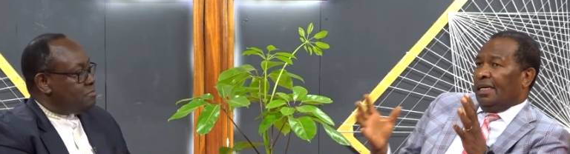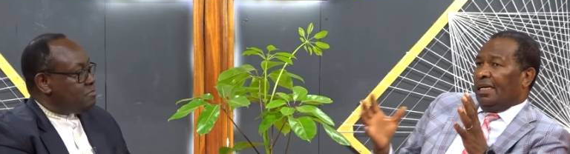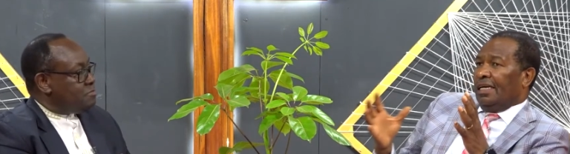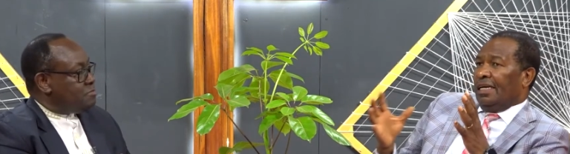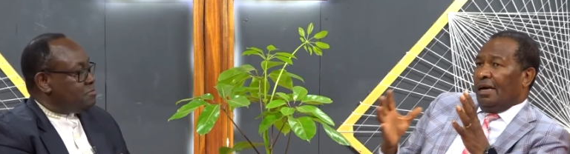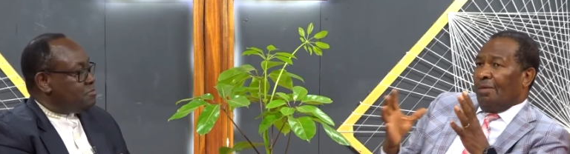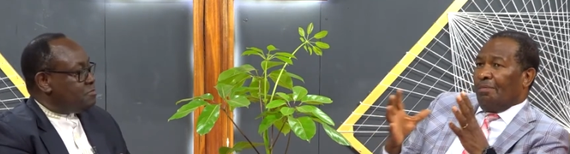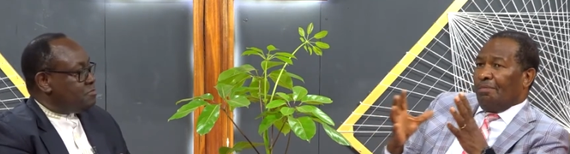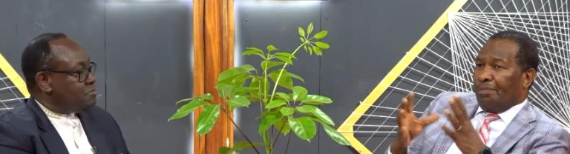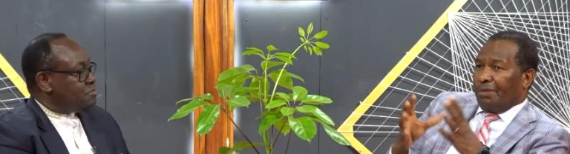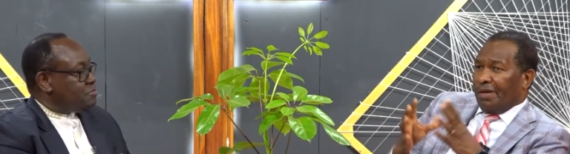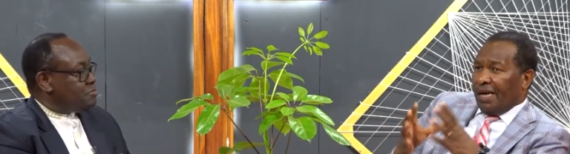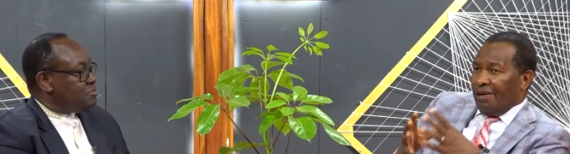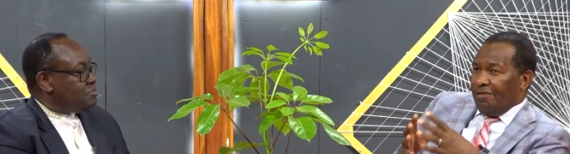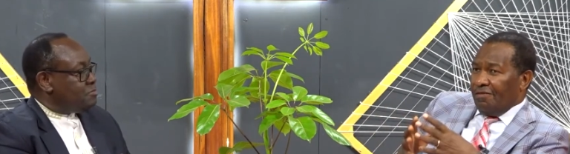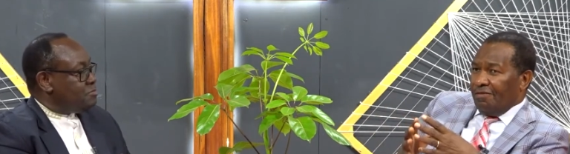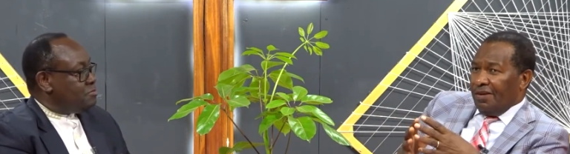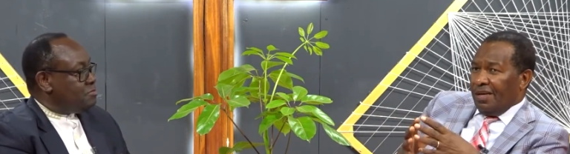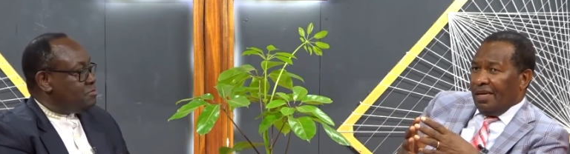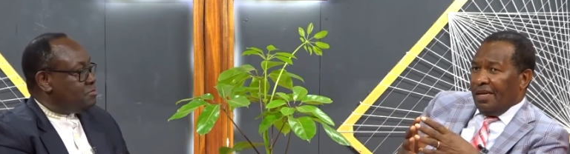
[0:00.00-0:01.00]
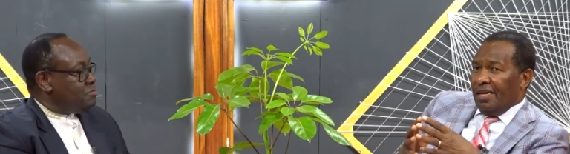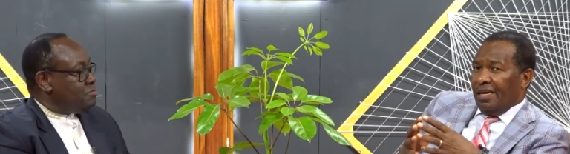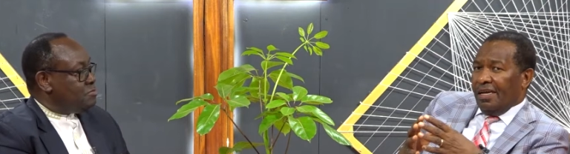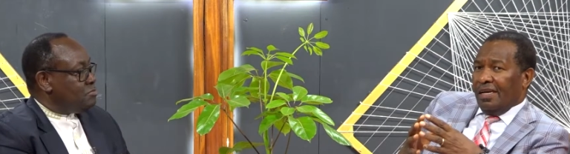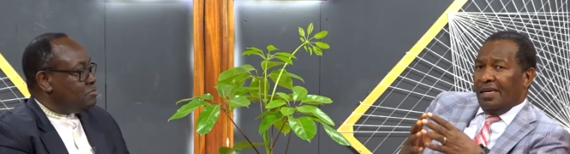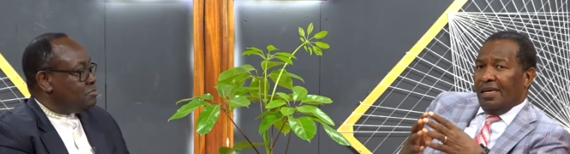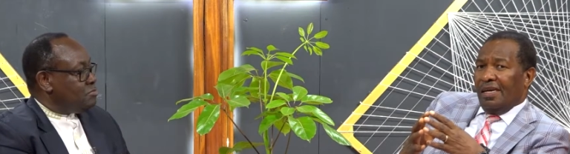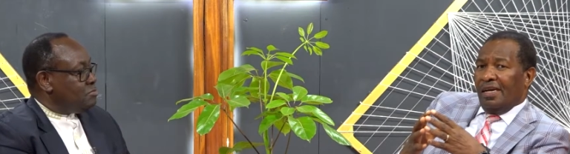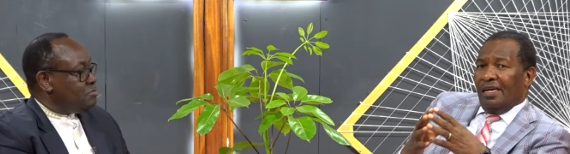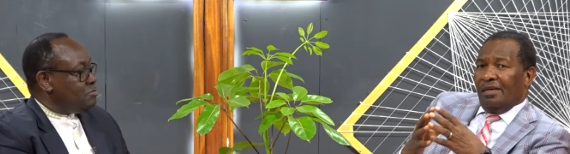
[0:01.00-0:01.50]
Speaker 1: And I'm privy
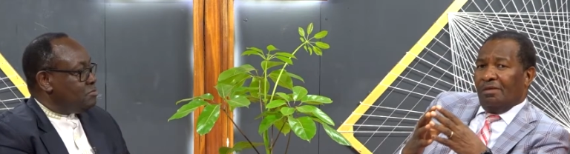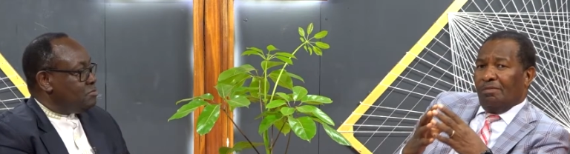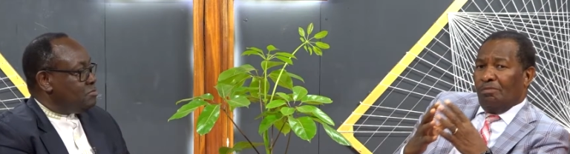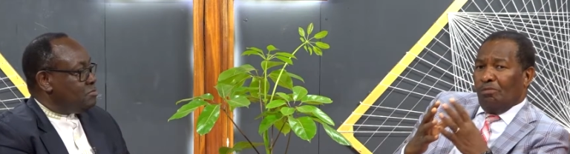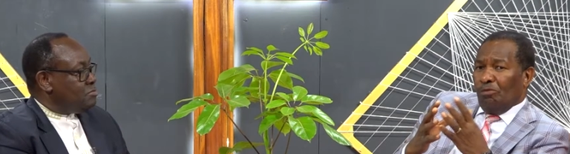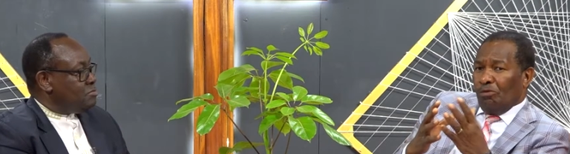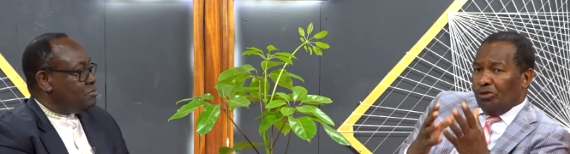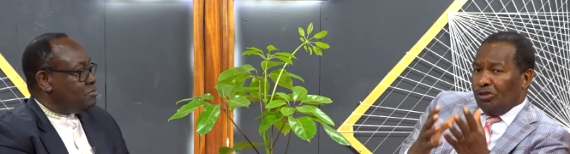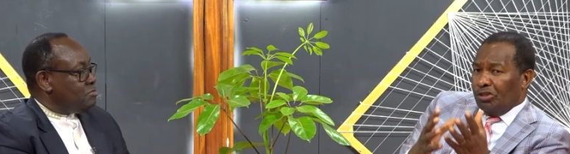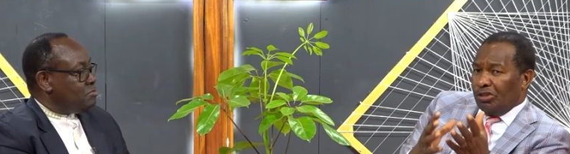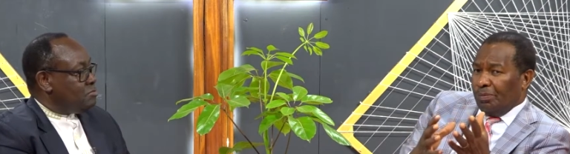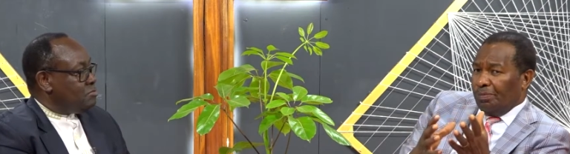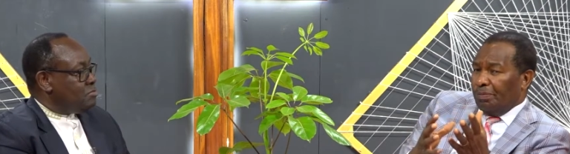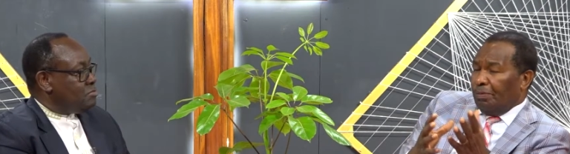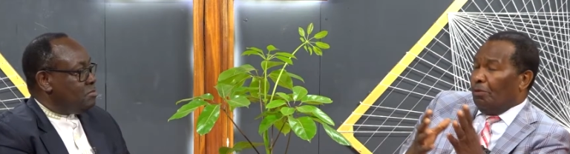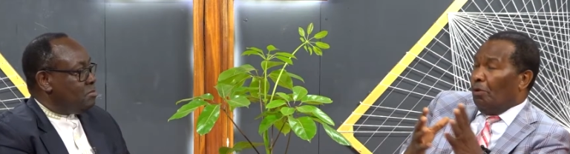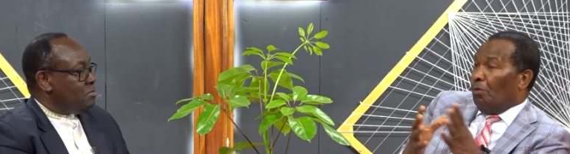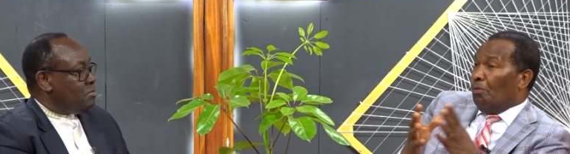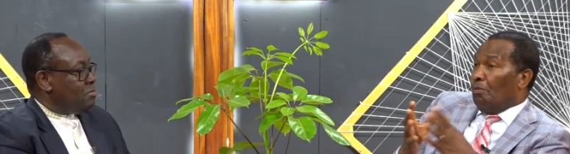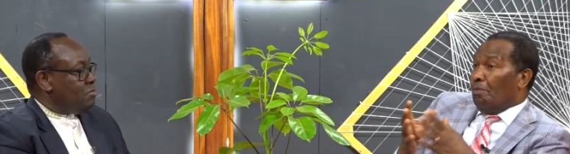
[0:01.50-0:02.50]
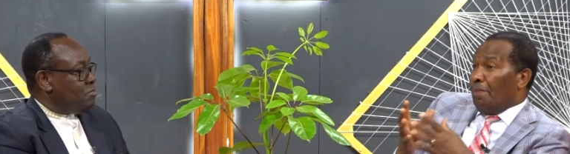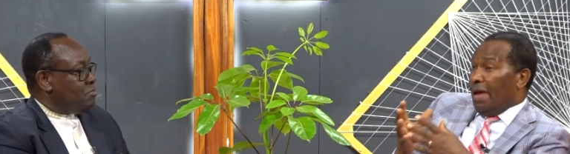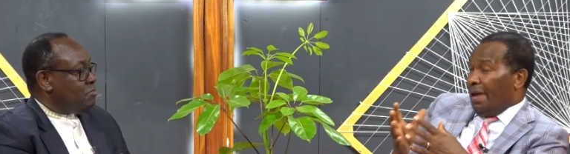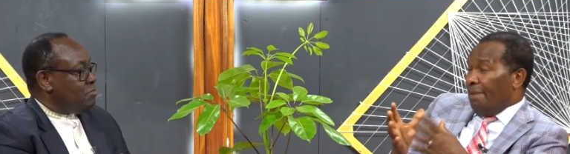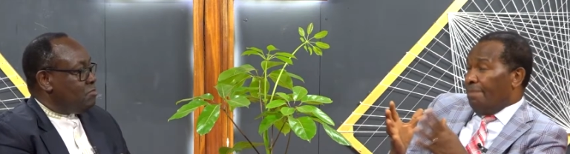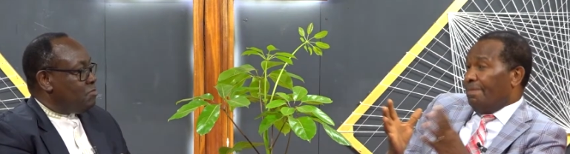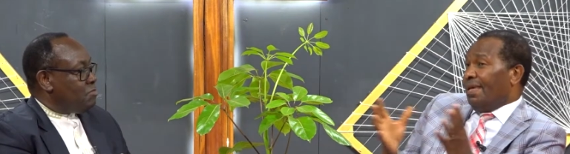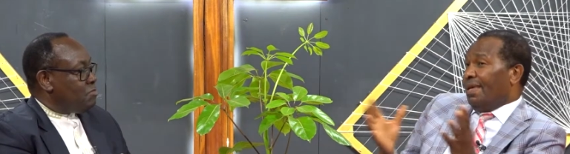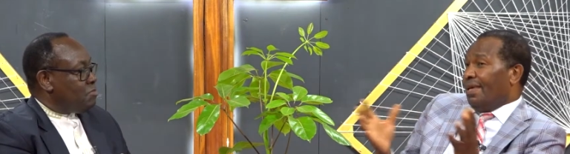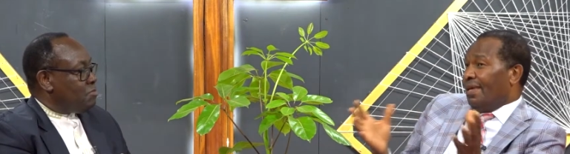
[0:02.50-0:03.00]
and most people
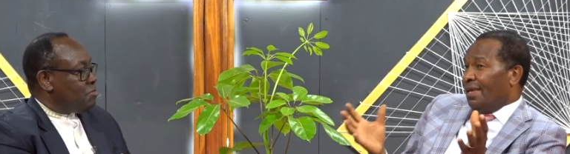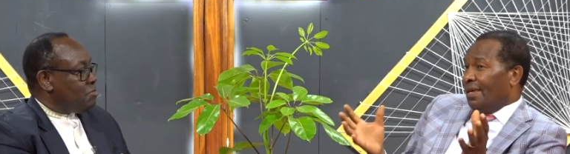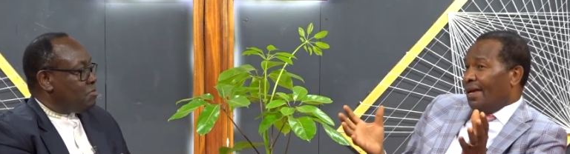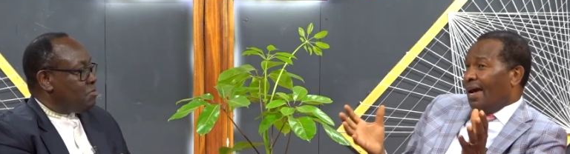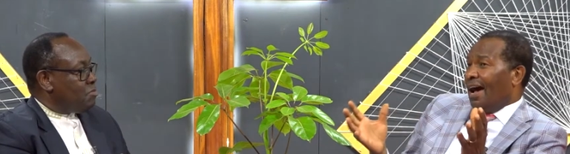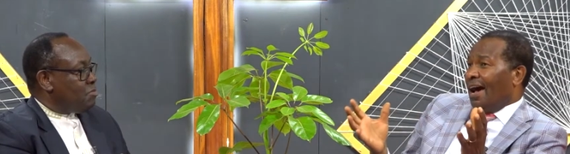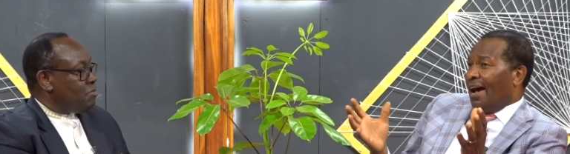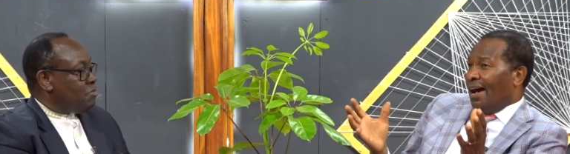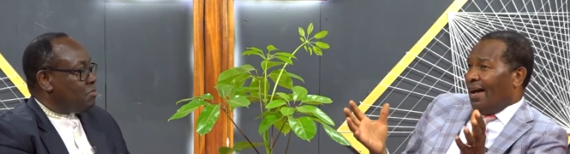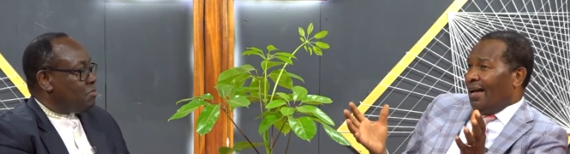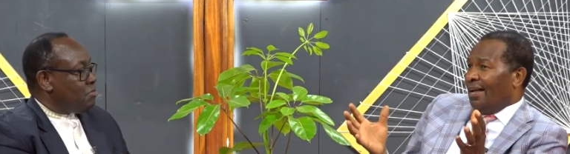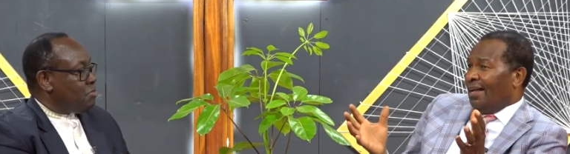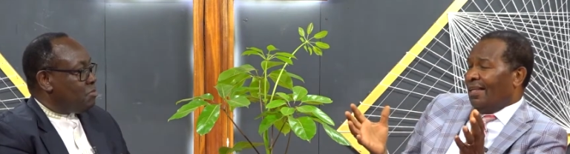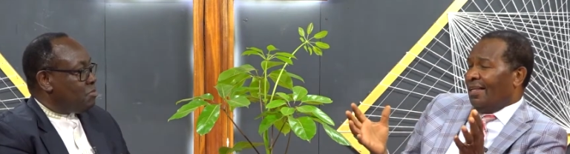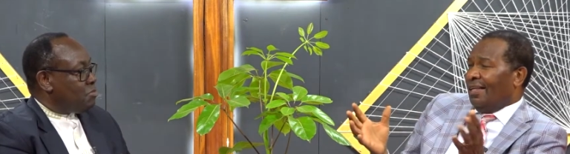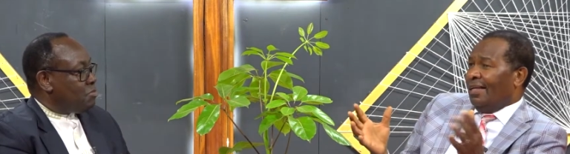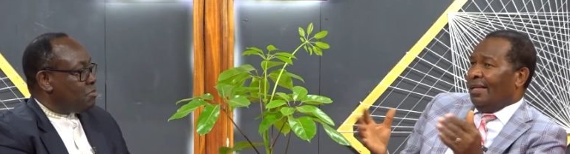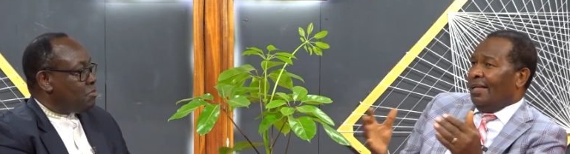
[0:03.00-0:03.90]
maybe hear